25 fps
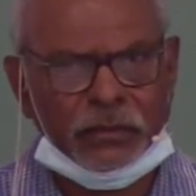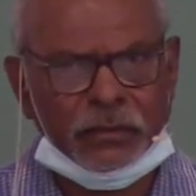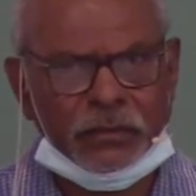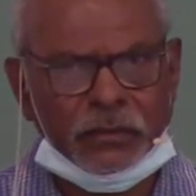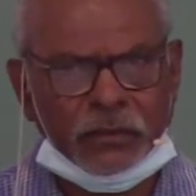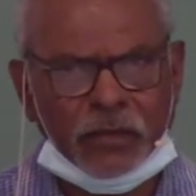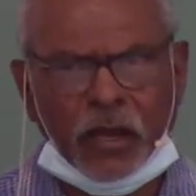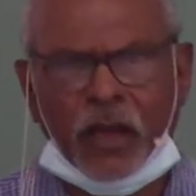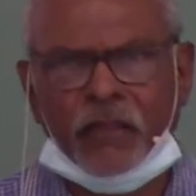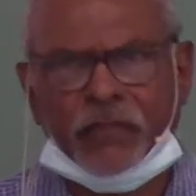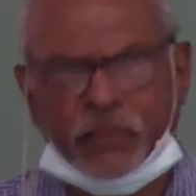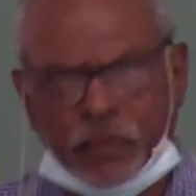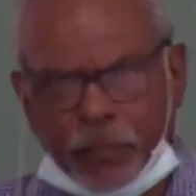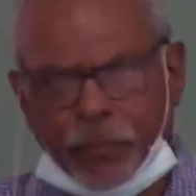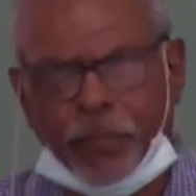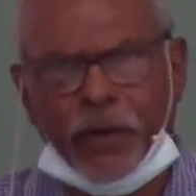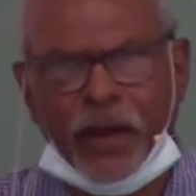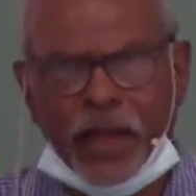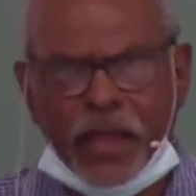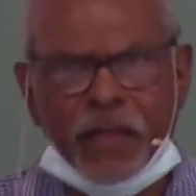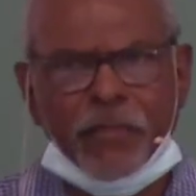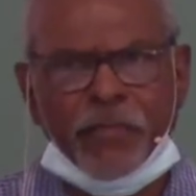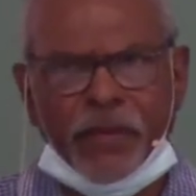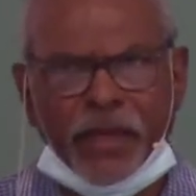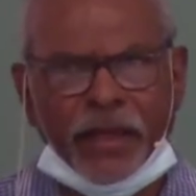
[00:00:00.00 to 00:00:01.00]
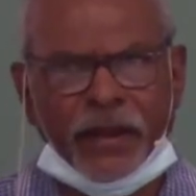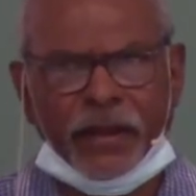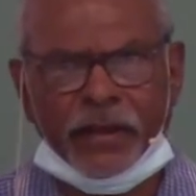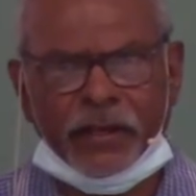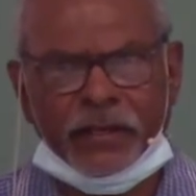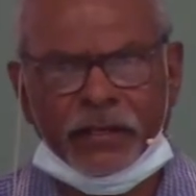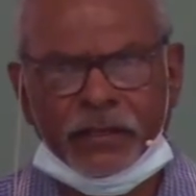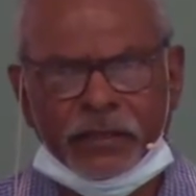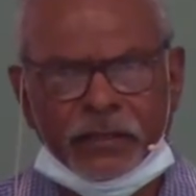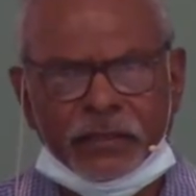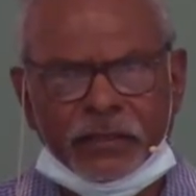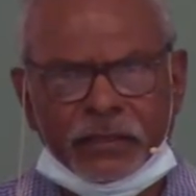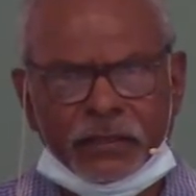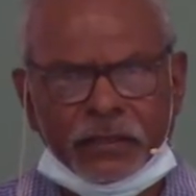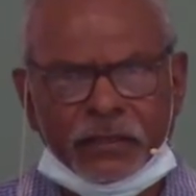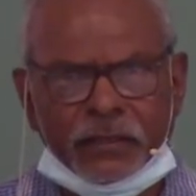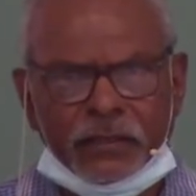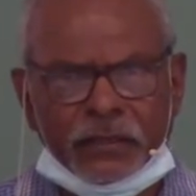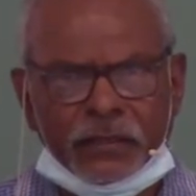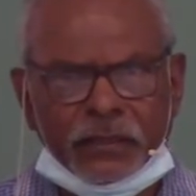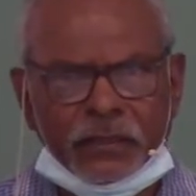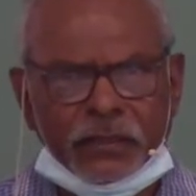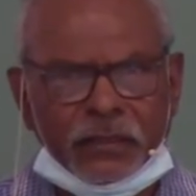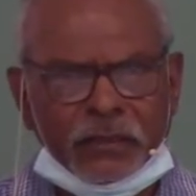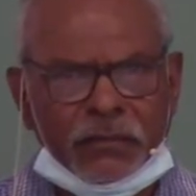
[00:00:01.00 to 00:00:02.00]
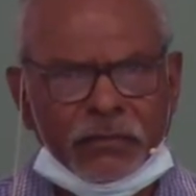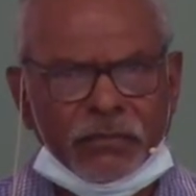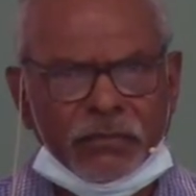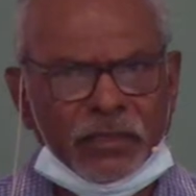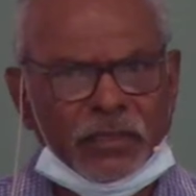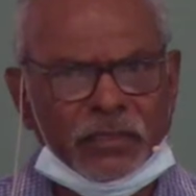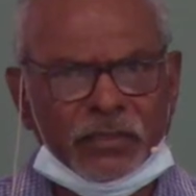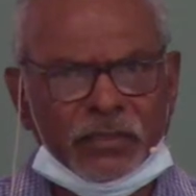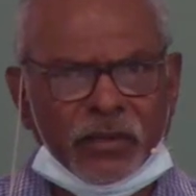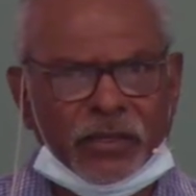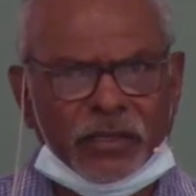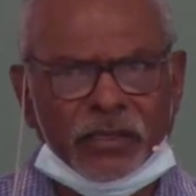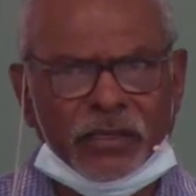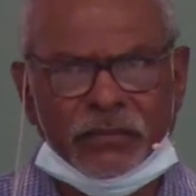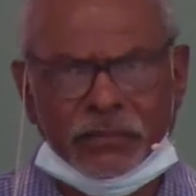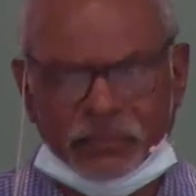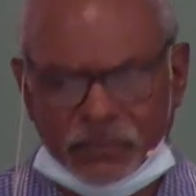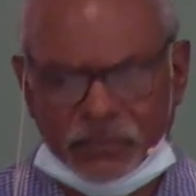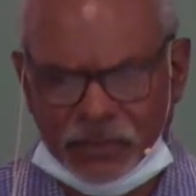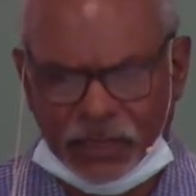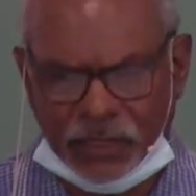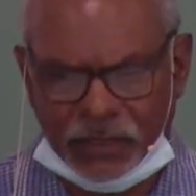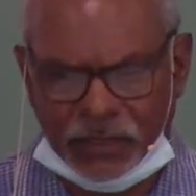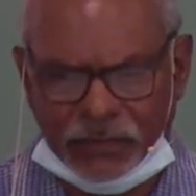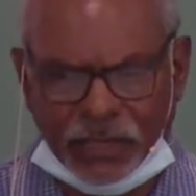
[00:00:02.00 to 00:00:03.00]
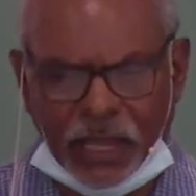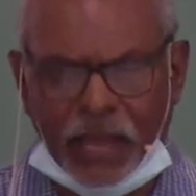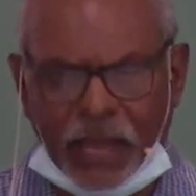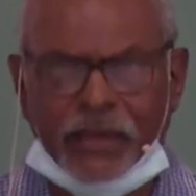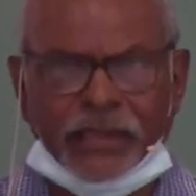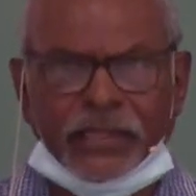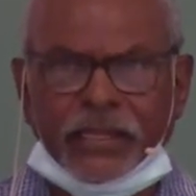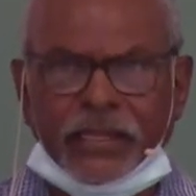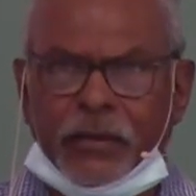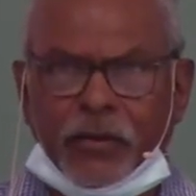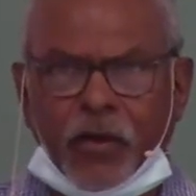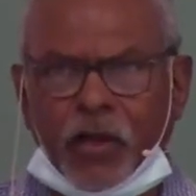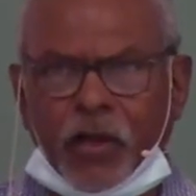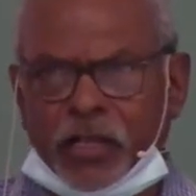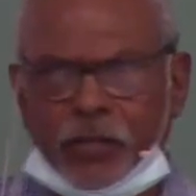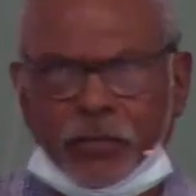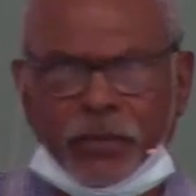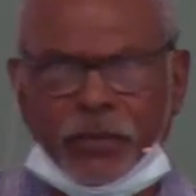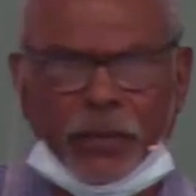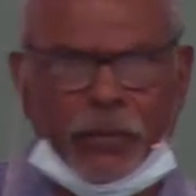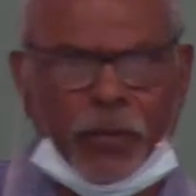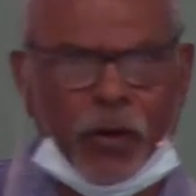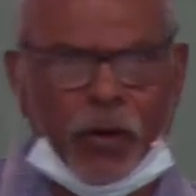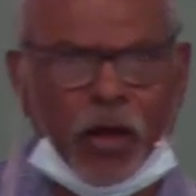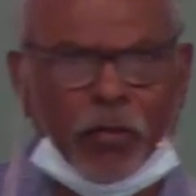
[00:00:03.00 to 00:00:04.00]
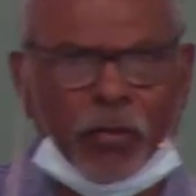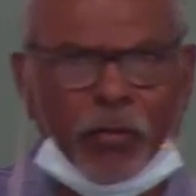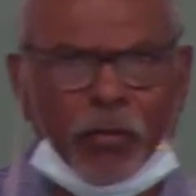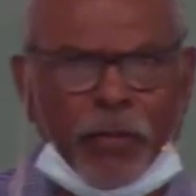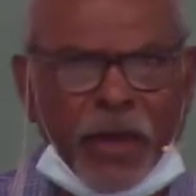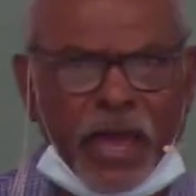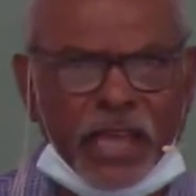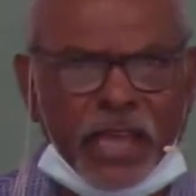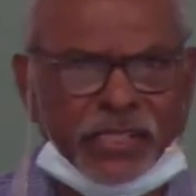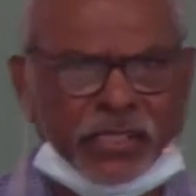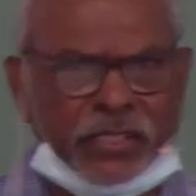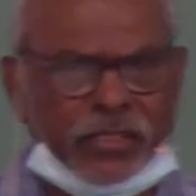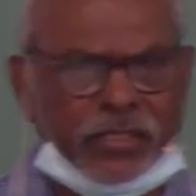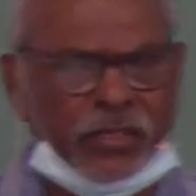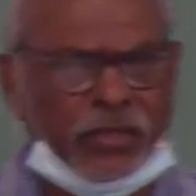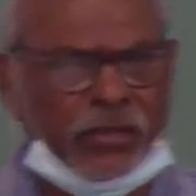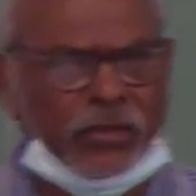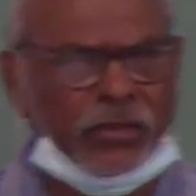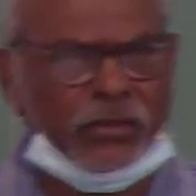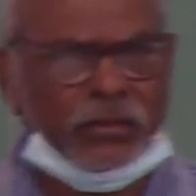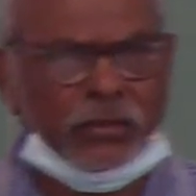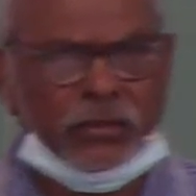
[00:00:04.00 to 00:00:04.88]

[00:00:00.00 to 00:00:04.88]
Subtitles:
I have to pray about it, because I can, you know, go out there and I can be Bible bashing too.